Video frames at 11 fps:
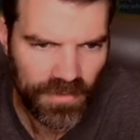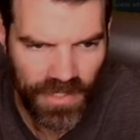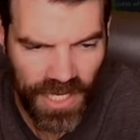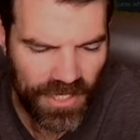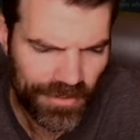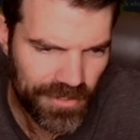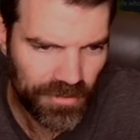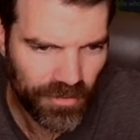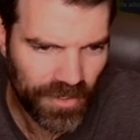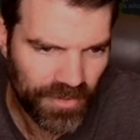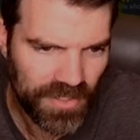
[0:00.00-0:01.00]
cater
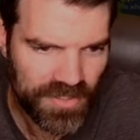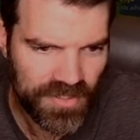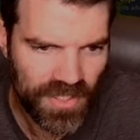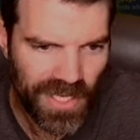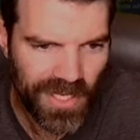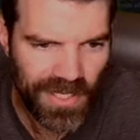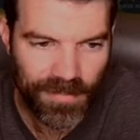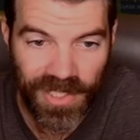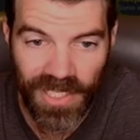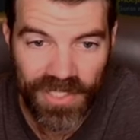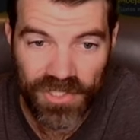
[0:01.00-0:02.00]
to it and this and that. I
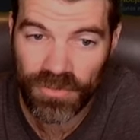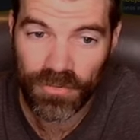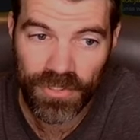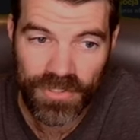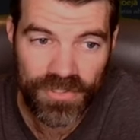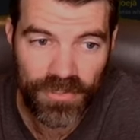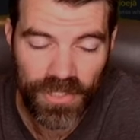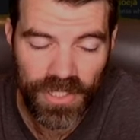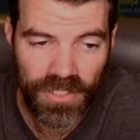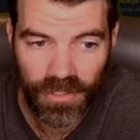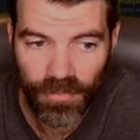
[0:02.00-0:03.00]
mean, I just threw this dude
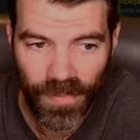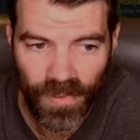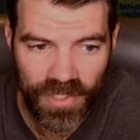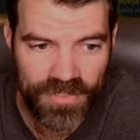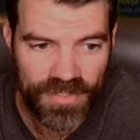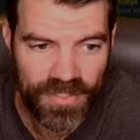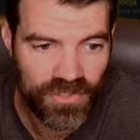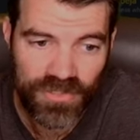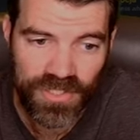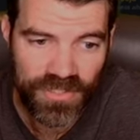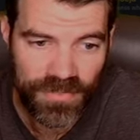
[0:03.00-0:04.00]
in Guild Boss and
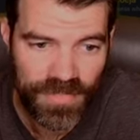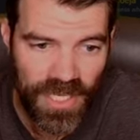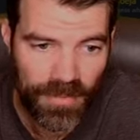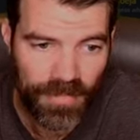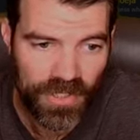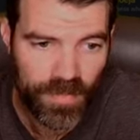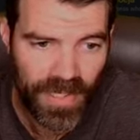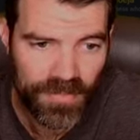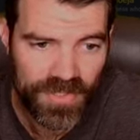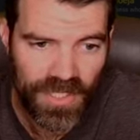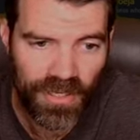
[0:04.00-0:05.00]
just did some damage by
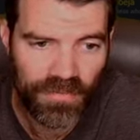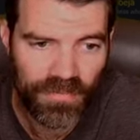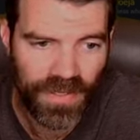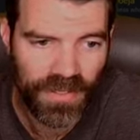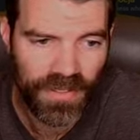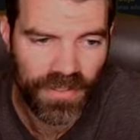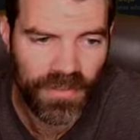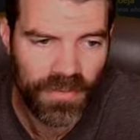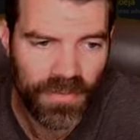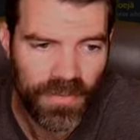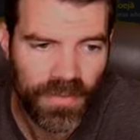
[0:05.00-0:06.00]
himself and
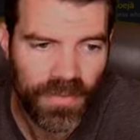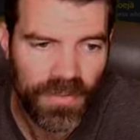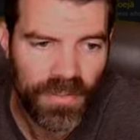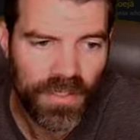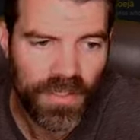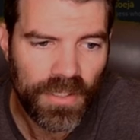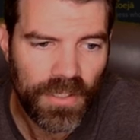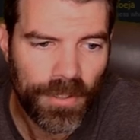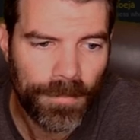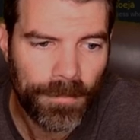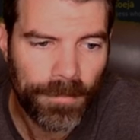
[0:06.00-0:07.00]

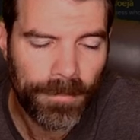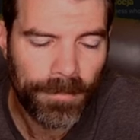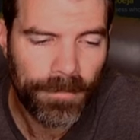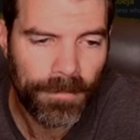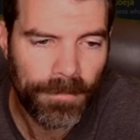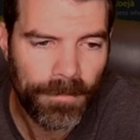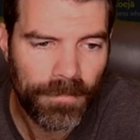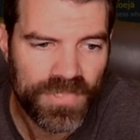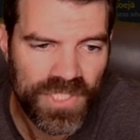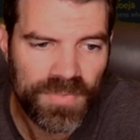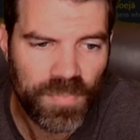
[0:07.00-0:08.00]
um
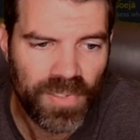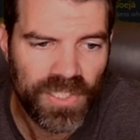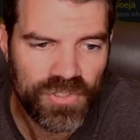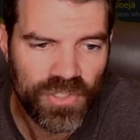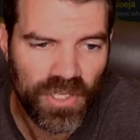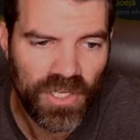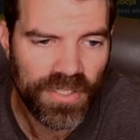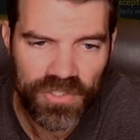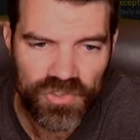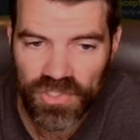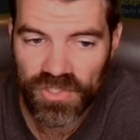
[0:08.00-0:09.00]
seems pretty strong
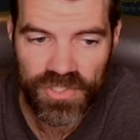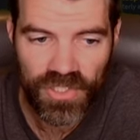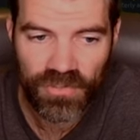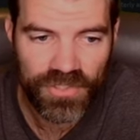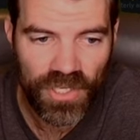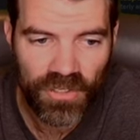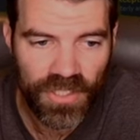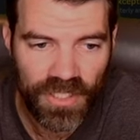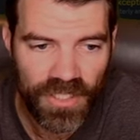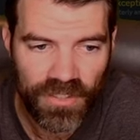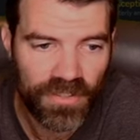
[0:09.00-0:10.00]
and just a single
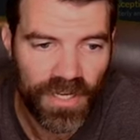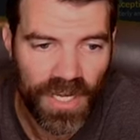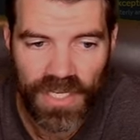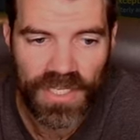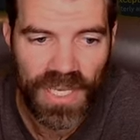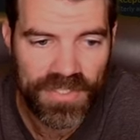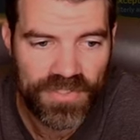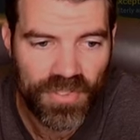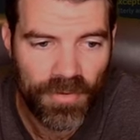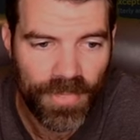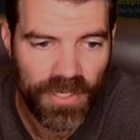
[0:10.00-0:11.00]
target hitter and has
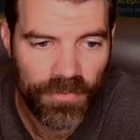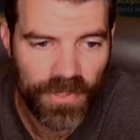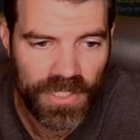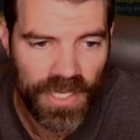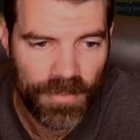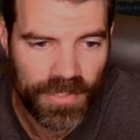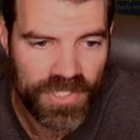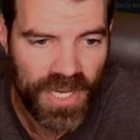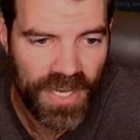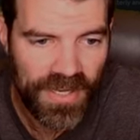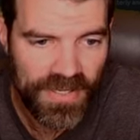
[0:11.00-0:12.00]
some AoE damage
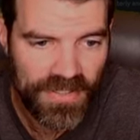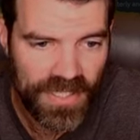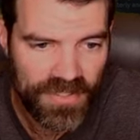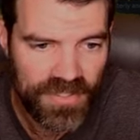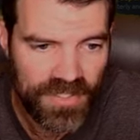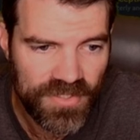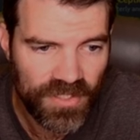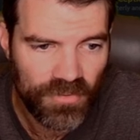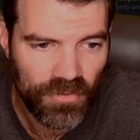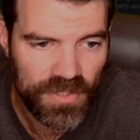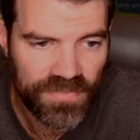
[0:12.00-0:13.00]
and has this
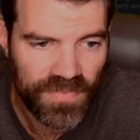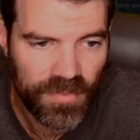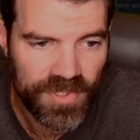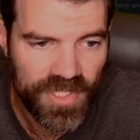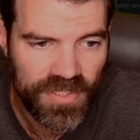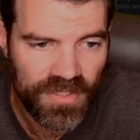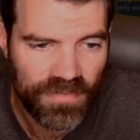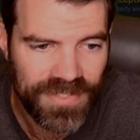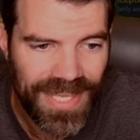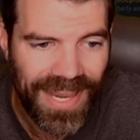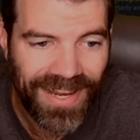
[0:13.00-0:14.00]
ignores 50%
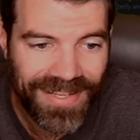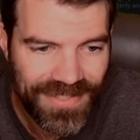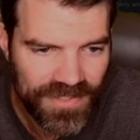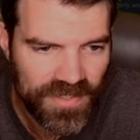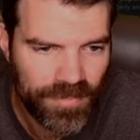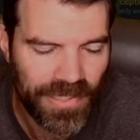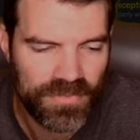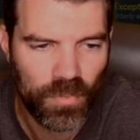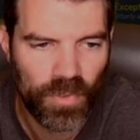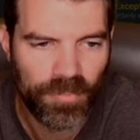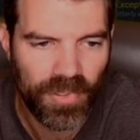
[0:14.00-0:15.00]
defense and dispels
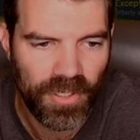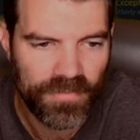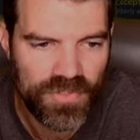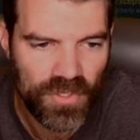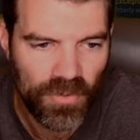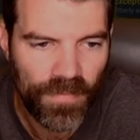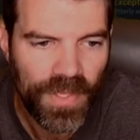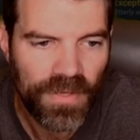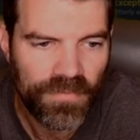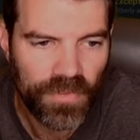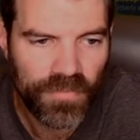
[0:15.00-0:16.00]
one buff. So
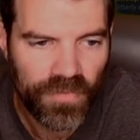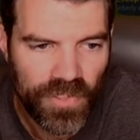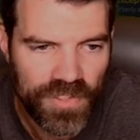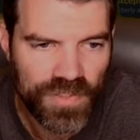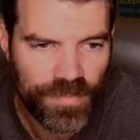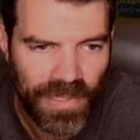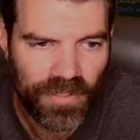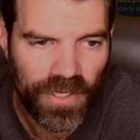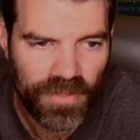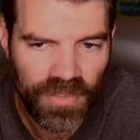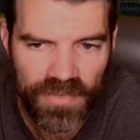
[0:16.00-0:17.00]
if you're looking for a dispeller,
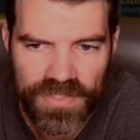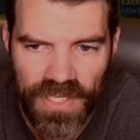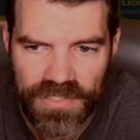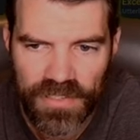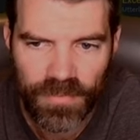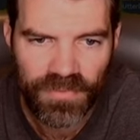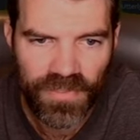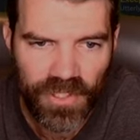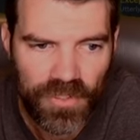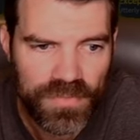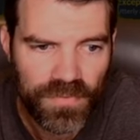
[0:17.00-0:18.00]
I think this guy's going to be
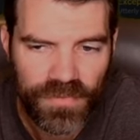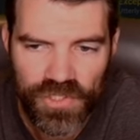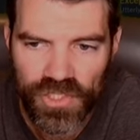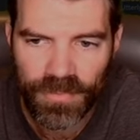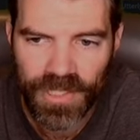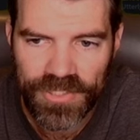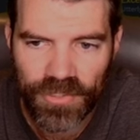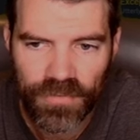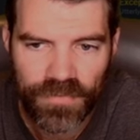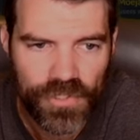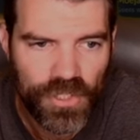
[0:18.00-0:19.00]
very useful for
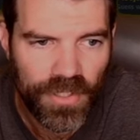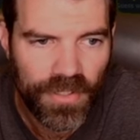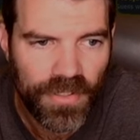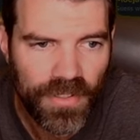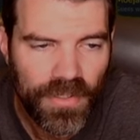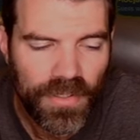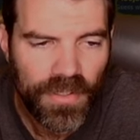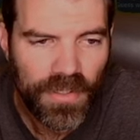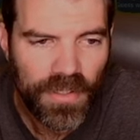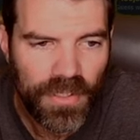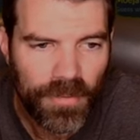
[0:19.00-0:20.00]
GB2 for sure.
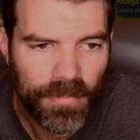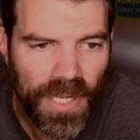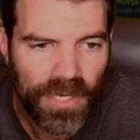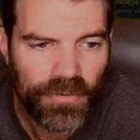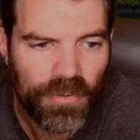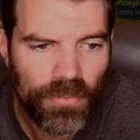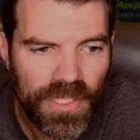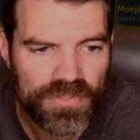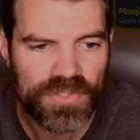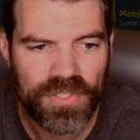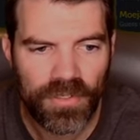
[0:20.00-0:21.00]
Um, I don't know where
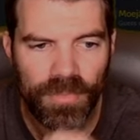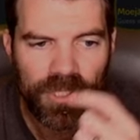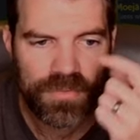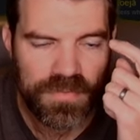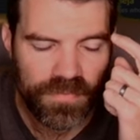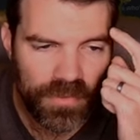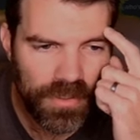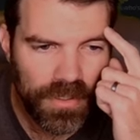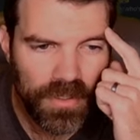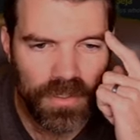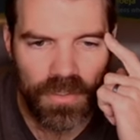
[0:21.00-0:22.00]
else is going to be useful.
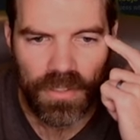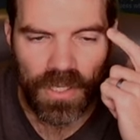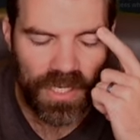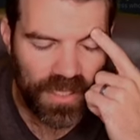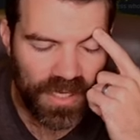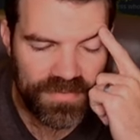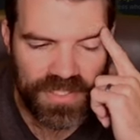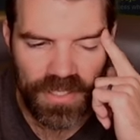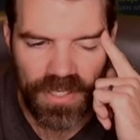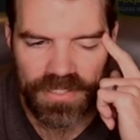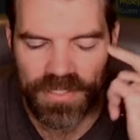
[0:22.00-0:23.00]
I've seen
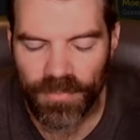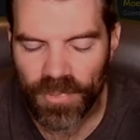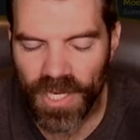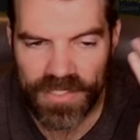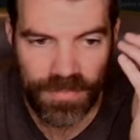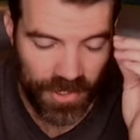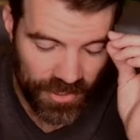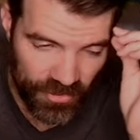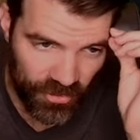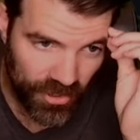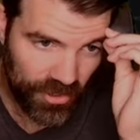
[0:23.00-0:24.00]
someone asked me in
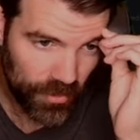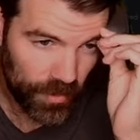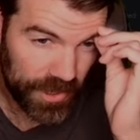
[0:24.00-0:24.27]
Discord, you know, where